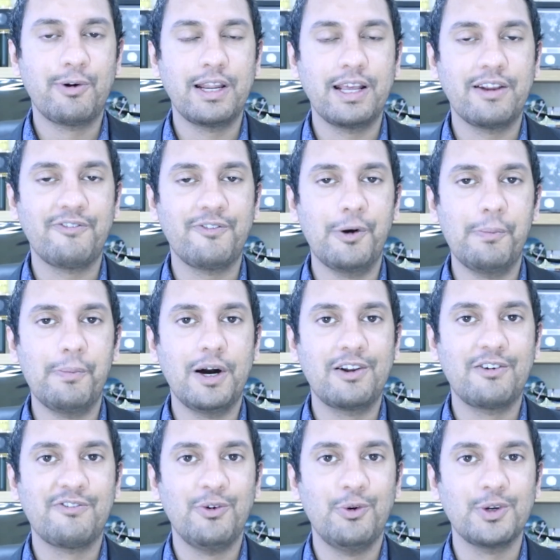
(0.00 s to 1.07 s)
brilliant film, but
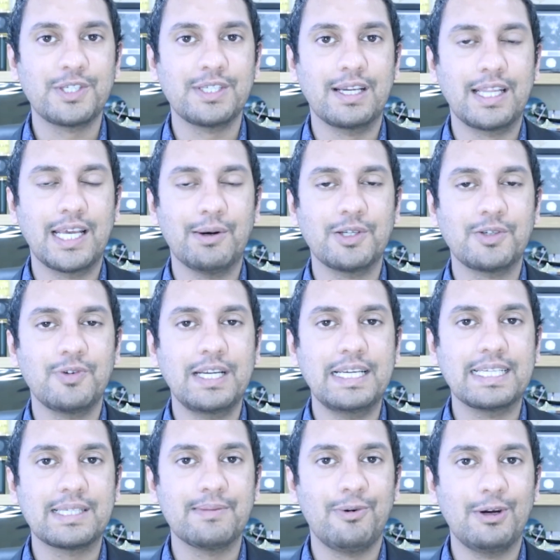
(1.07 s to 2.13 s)
unfortunately I was really
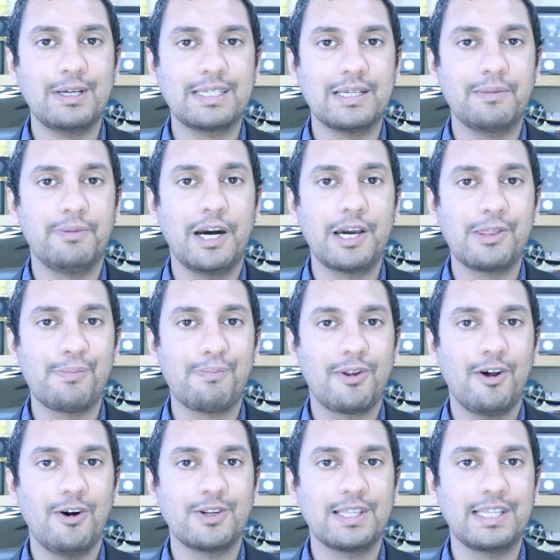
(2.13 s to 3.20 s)
disappointed by the
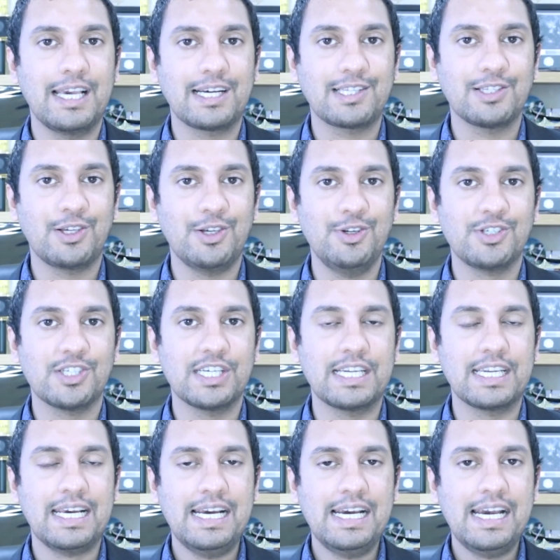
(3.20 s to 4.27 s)
plot, the
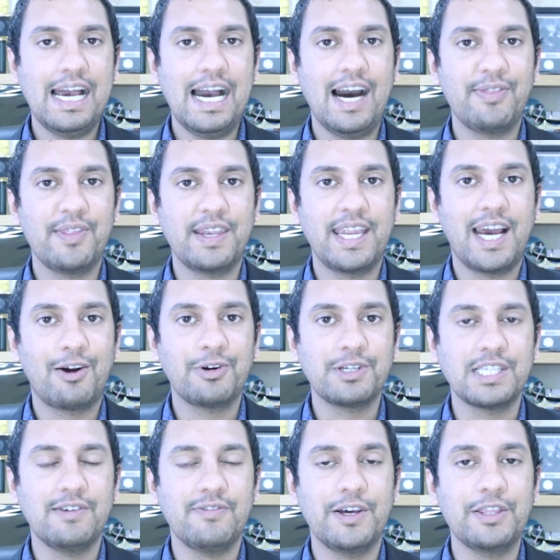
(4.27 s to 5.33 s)
execution, and the
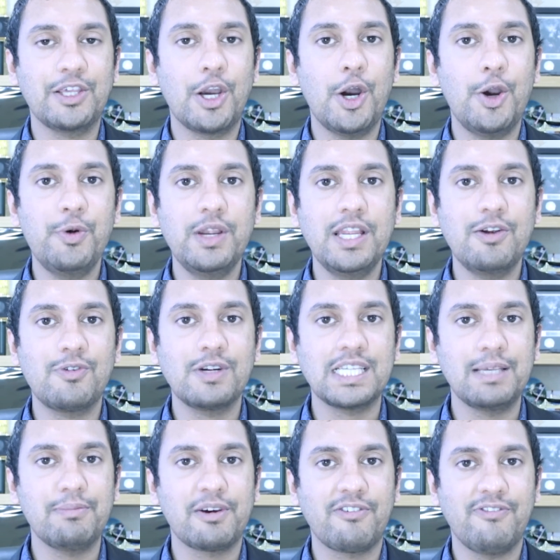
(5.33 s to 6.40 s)
narrative, and the only
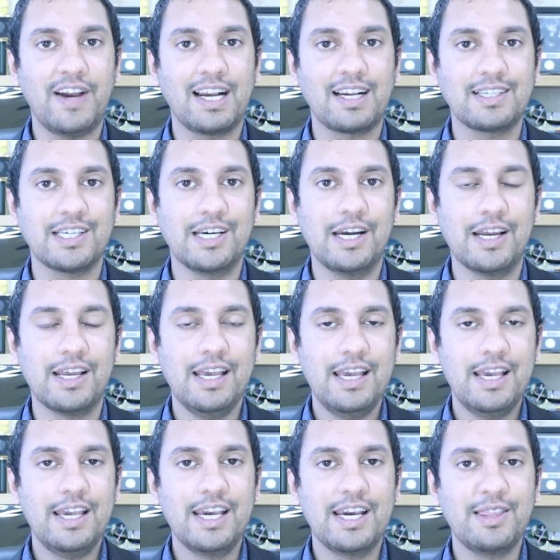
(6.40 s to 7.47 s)
redeeming factor
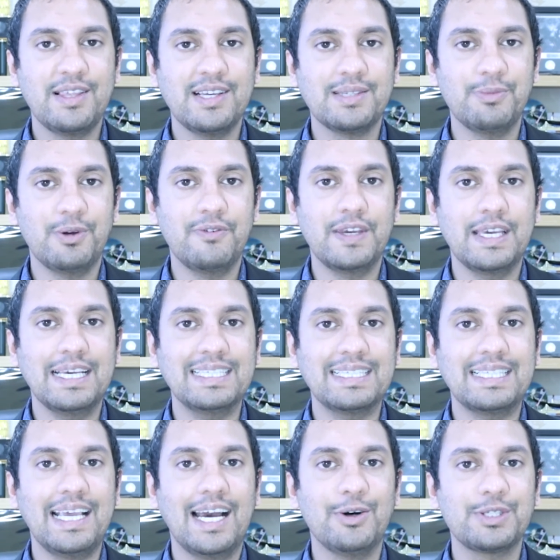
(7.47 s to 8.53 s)
in this movie is
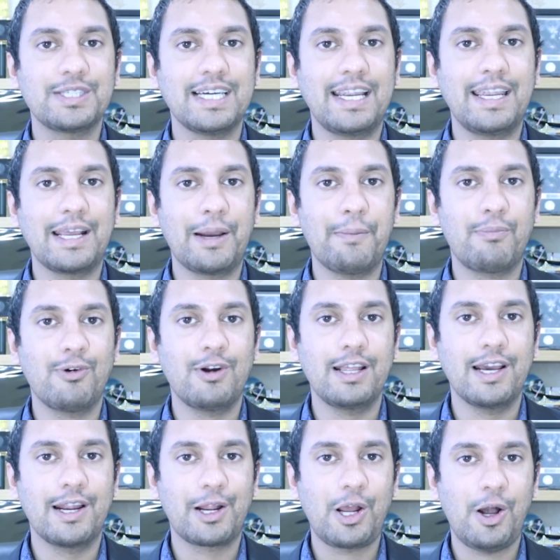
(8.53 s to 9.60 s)
the outstanding and
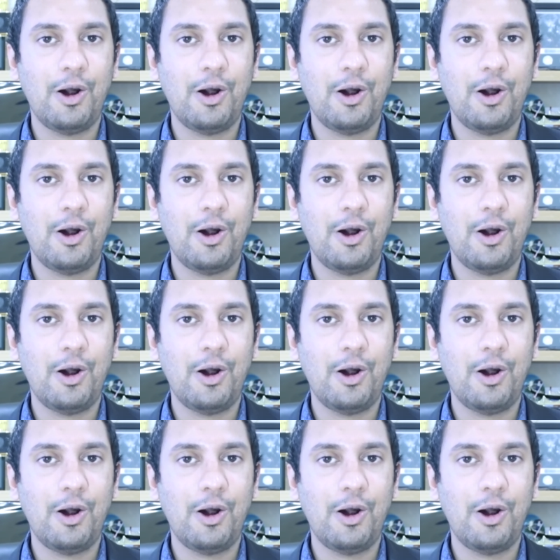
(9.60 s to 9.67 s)
brilliant